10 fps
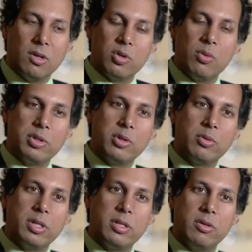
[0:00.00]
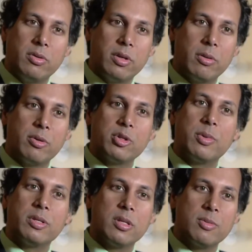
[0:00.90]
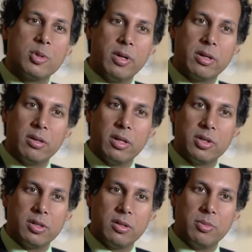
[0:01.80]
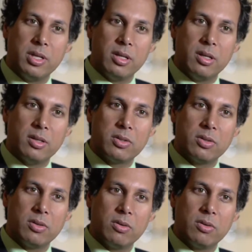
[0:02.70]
To what degree do you think that there's been some speculation in the media as to,